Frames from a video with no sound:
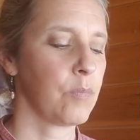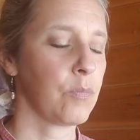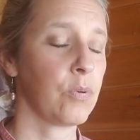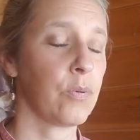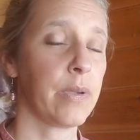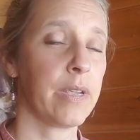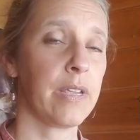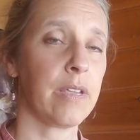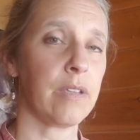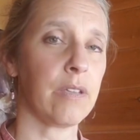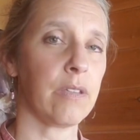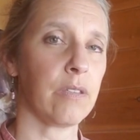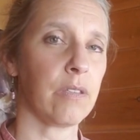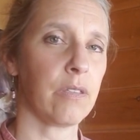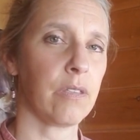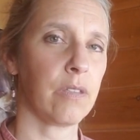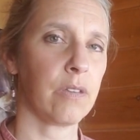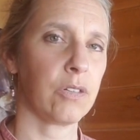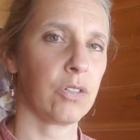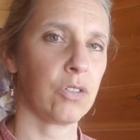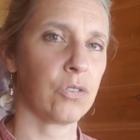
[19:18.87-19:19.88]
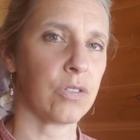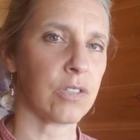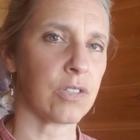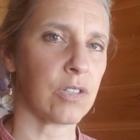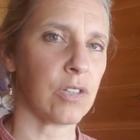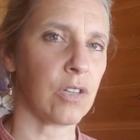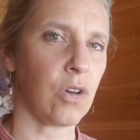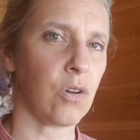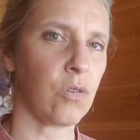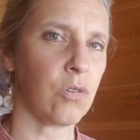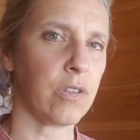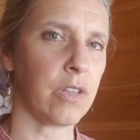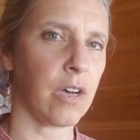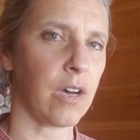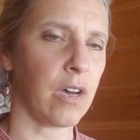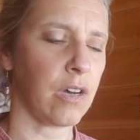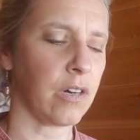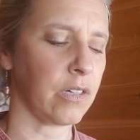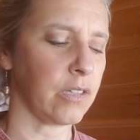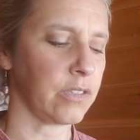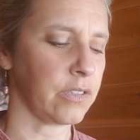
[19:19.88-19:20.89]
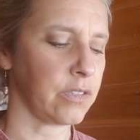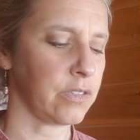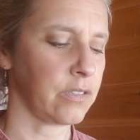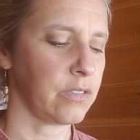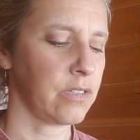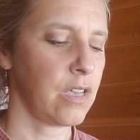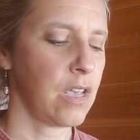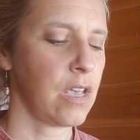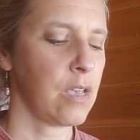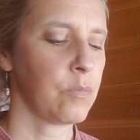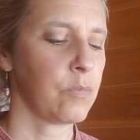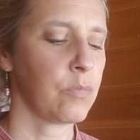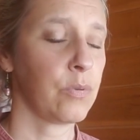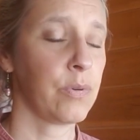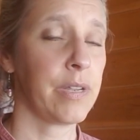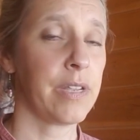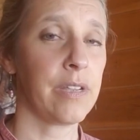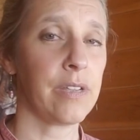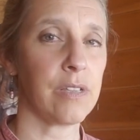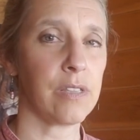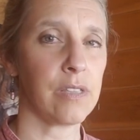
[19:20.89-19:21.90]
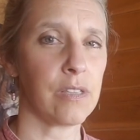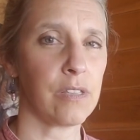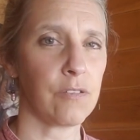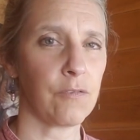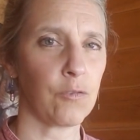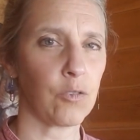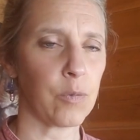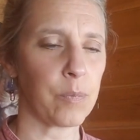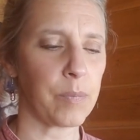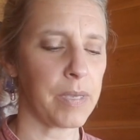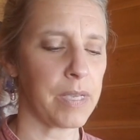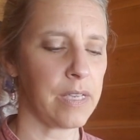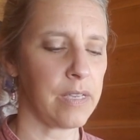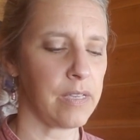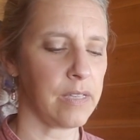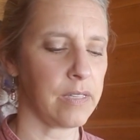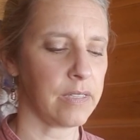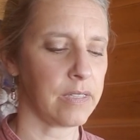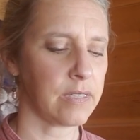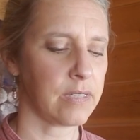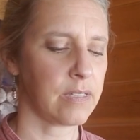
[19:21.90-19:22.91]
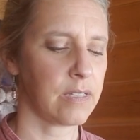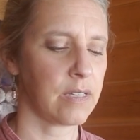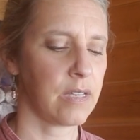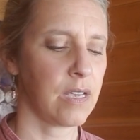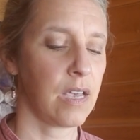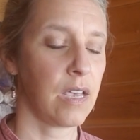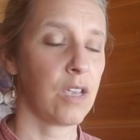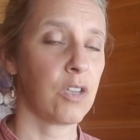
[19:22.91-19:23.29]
Breathe to slow the heart. Breathe for peace.